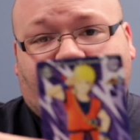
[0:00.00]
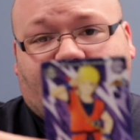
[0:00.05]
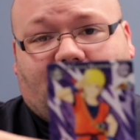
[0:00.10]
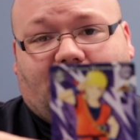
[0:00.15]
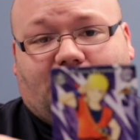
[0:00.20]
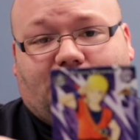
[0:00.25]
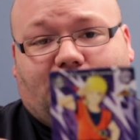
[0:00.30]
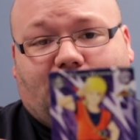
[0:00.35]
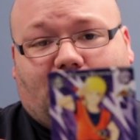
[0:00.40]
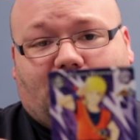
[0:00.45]
you
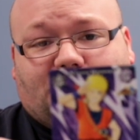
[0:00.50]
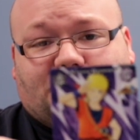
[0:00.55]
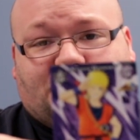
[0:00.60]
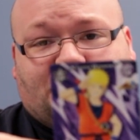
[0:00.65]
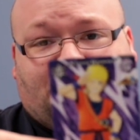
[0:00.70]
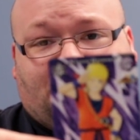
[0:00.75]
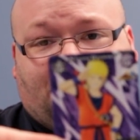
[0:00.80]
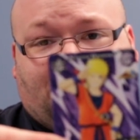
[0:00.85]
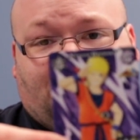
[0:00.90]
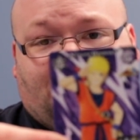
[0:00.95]
got
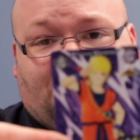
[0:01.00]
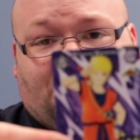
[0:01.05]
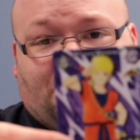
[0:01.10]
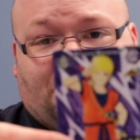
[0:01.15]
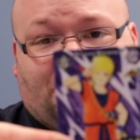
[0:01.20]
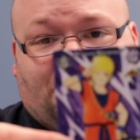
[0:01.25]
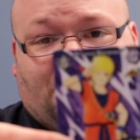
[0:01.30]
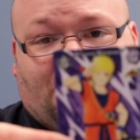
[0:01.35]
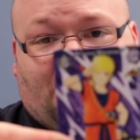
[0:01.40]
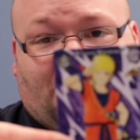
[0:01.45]
Naruto in a
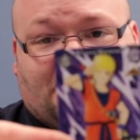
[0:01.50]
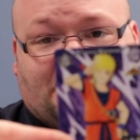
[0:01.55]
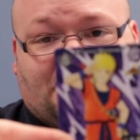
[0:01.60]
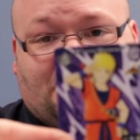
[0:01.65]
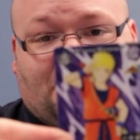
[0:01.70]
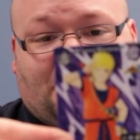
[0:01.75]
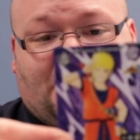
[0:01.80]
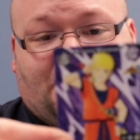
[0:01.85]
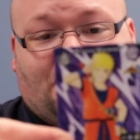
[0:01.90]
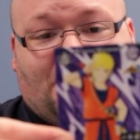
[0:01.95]
Goku
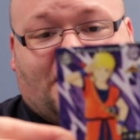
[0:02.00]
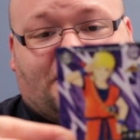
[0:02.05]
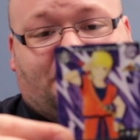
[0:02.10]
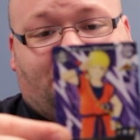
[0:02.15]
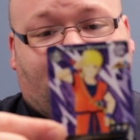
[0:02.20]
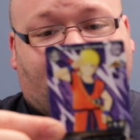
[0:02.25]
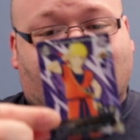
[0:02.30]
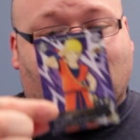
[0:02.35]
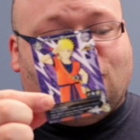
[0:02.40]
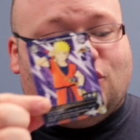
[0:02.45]
costume, and you
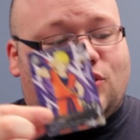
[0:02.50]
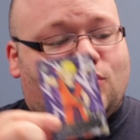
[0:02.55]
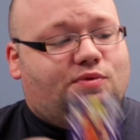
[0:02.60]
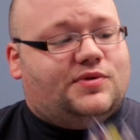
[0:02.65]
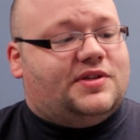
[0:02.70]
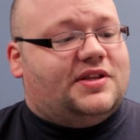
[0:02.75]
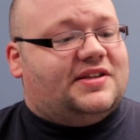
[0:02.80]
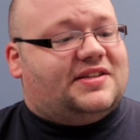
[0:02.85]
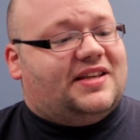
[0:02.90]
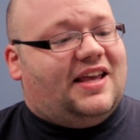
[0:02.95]
actually get to
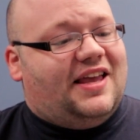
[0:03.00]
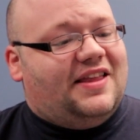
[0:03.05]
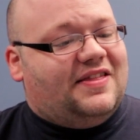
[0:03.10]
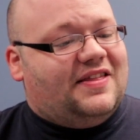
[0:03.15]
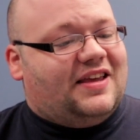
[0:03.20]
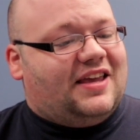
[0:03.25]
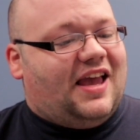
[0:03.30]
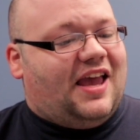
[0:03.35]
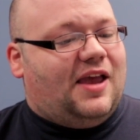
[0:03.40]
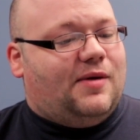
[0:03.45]
use this in
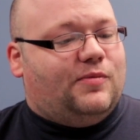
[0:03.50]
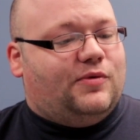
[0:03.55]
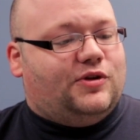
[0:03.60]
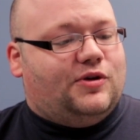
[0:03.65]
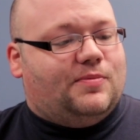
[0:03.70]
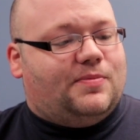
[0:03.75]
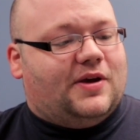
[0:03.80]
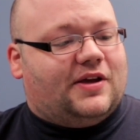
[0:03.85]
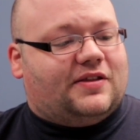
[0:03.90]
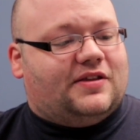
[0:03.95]
the game when
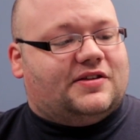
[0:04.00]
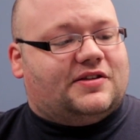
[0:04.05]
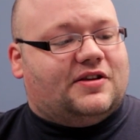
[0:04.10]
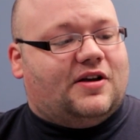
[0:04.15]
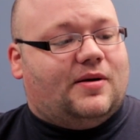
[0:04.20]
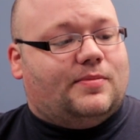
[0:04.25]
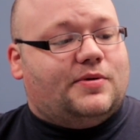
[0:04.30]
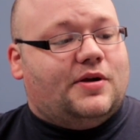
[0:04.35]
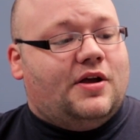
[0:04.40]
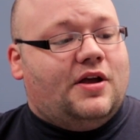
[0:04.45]
you pick this
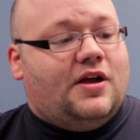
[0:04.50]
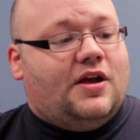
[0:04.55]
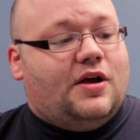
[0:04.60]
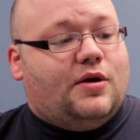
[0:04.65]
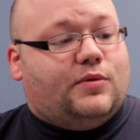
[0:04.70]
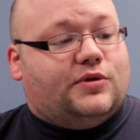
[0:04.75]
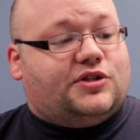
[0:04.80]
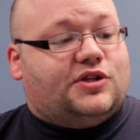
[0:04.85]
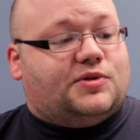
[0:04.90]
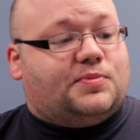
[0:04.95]
up,
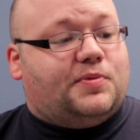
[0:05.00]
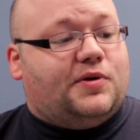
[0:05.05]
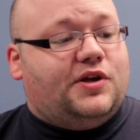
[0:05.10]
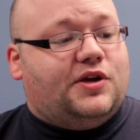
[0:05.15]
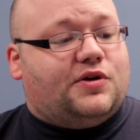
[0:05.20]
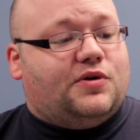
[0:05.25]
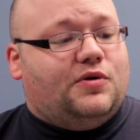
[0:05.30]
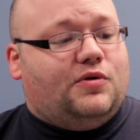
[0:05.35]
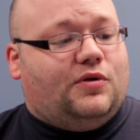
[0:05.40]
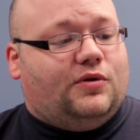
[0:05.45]
which is pretty
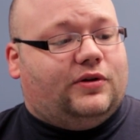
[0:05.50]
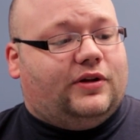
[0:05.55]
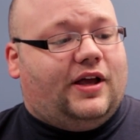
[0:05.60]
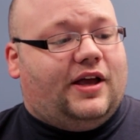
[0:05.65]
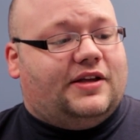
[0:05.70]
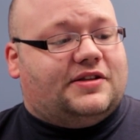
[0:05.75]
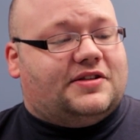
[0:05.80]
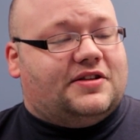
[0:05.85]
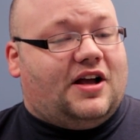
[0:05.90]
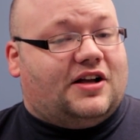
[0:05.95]
cool.
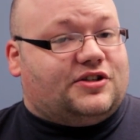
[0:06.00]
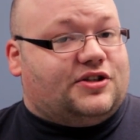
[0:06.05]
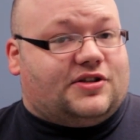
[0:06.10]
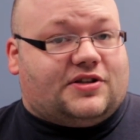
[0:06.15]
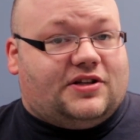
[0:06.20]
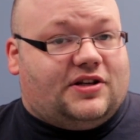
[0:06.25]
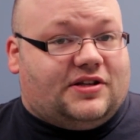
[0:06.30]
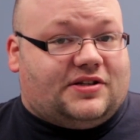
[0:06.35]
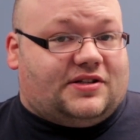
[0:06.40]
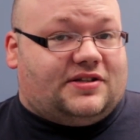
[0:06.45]
It's not
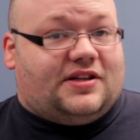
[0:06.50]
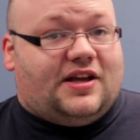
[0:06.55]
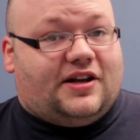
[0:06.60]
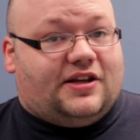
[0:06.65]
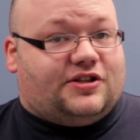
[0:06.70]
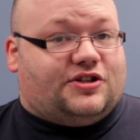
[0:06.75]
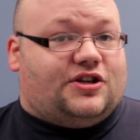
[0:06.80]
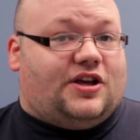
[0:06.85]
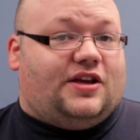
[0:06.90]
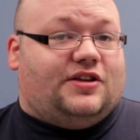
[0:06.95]
just an
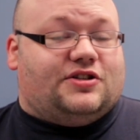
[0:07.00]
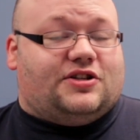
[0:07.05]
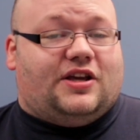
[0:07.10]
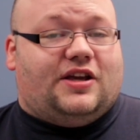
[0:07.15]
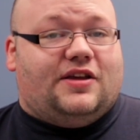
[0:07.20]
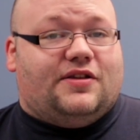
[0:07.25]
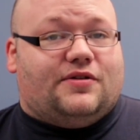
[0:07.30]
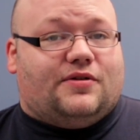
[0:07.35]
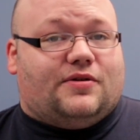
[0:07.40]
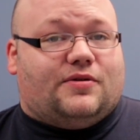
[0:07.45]
aesthetic change
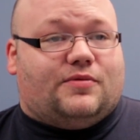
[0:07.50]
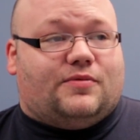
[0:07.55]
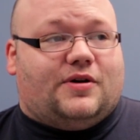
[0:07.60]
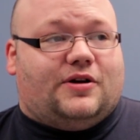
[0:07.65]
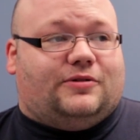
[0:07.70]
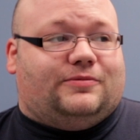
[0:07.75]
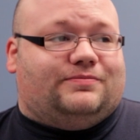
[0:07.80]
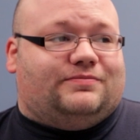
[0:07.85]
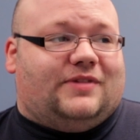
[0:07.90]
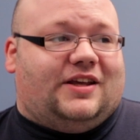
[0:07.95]
either.
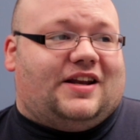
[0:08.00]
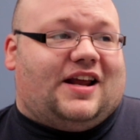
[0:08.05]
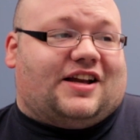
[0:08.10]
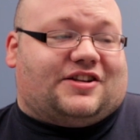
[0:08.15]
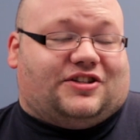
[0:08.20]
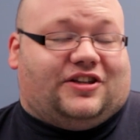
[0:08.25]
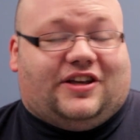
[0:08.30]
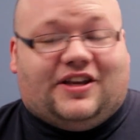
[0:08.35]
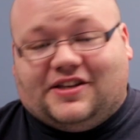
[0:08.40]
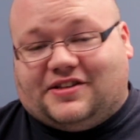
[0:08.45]
Well, it
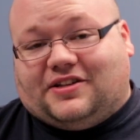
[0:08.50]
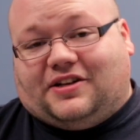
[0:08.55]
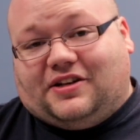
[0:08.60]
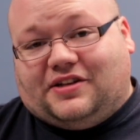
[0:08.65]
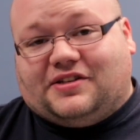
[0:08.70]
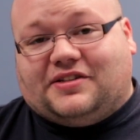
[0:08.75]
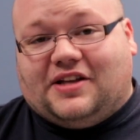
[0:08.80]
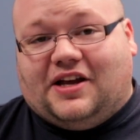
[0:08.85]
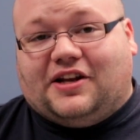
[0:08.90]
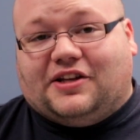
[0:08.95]
actually is an
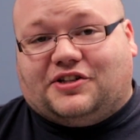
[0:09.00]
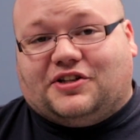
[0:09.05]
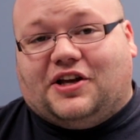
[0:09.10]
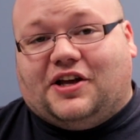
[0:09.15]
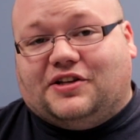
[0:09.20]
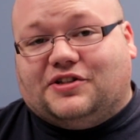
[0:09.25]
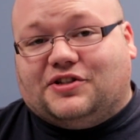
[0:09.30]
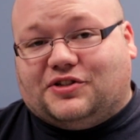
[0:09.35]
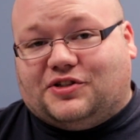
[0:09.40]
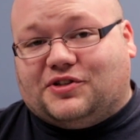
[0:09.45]
aesthetic
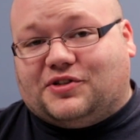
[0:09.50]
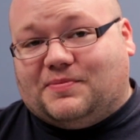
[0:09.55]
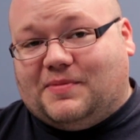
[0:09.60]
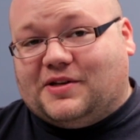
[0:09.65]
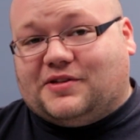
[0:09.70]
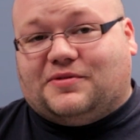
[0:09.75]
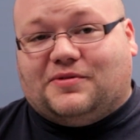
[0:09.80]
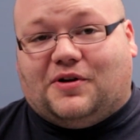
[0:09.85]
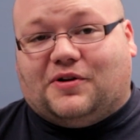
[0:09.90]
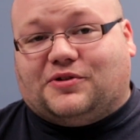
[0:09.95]
change. It just
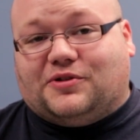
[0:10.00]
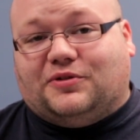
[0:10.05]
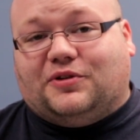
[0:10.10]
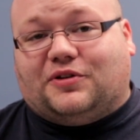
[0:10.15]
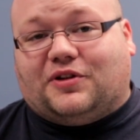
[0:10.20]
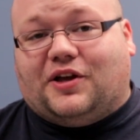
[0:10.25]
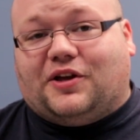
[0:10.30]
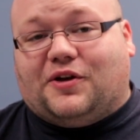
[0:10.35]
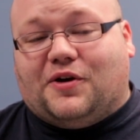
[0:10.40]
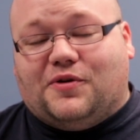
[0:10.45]
makes Naruto
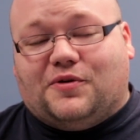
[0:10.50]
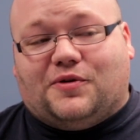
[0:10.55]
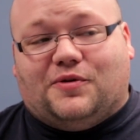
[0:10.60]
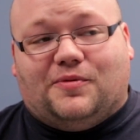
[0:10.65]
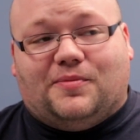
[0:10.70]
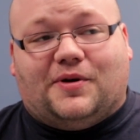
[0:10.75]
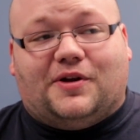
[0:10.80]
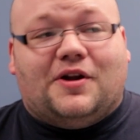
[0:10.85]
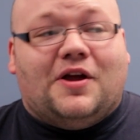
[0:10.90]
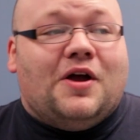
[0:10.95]
look like
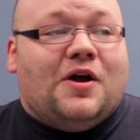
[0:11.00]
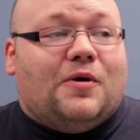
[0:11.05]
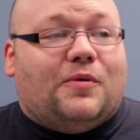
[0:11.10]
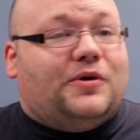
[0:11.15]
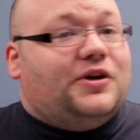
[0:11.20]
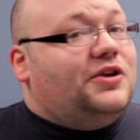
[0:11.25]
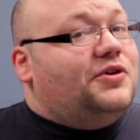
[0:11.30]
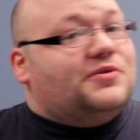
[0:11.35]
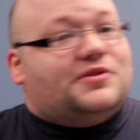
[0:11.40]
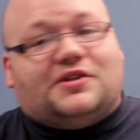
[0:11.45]
Goku. But
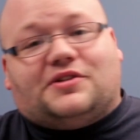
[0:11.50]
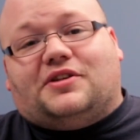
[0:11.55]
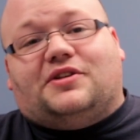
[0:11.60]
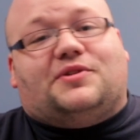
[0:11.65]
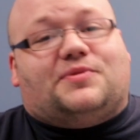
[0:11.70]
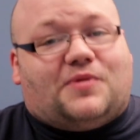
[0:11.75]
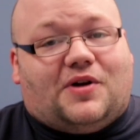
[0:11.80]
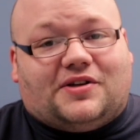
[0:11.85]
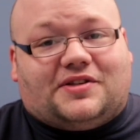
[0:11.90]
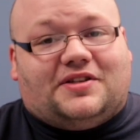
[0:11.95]
when he uses
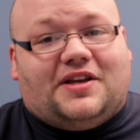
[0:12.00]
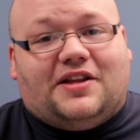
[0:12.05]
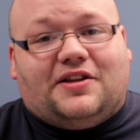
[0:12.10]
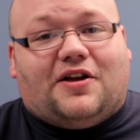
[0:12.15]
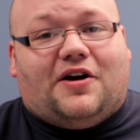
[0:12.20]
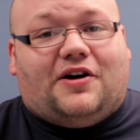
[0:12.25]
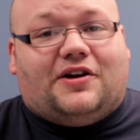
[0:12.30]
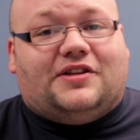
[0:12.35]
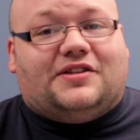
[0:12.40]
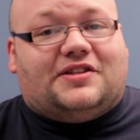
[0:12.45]
his
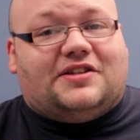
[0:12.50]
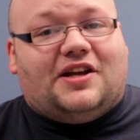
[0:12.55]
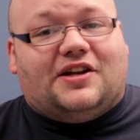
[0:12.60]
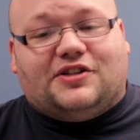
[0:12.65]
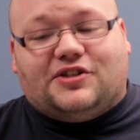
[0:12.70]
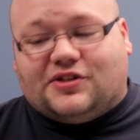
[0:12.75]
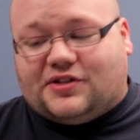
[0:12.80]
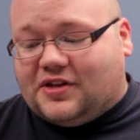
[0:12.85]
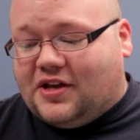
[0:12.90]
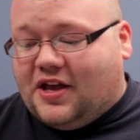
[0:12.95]
Rasengan, instead
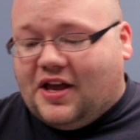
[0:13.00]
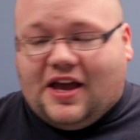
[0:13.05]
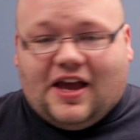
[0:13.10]
of just